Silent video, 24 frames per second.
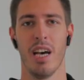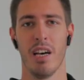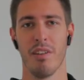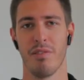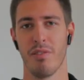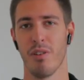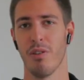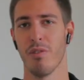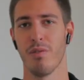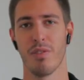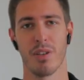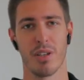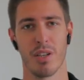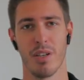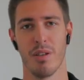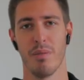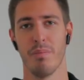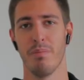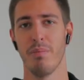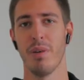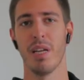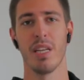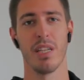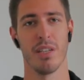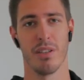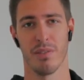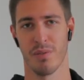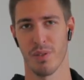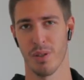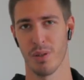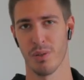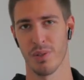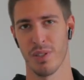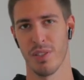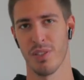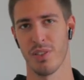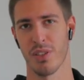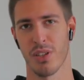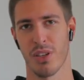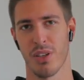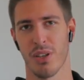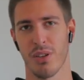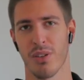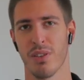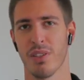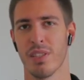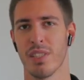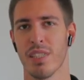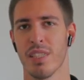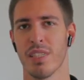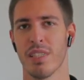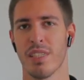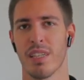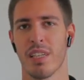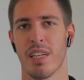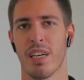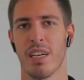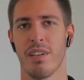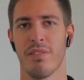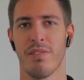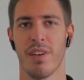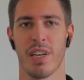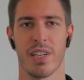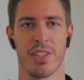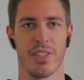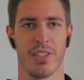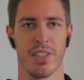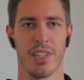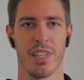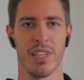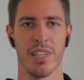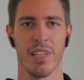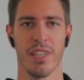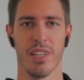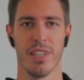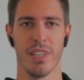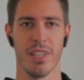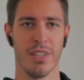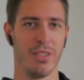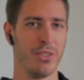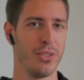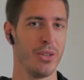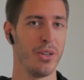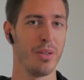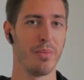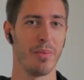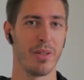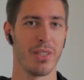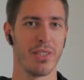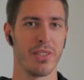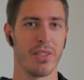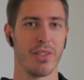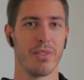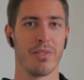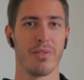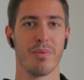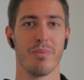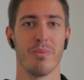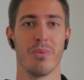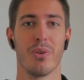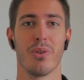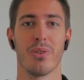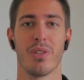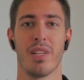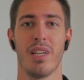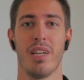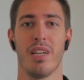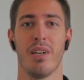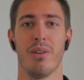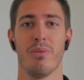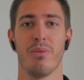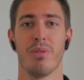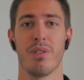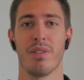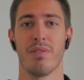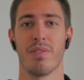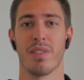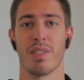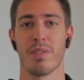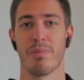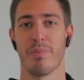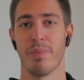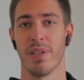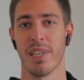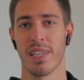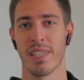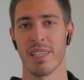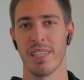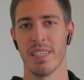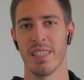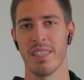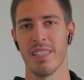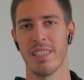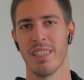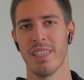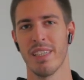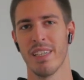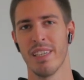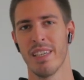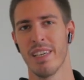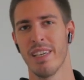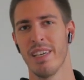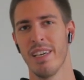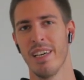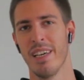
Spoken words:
have overcome many of those insecurities and I have actually enjoyed myself more than I would have expected.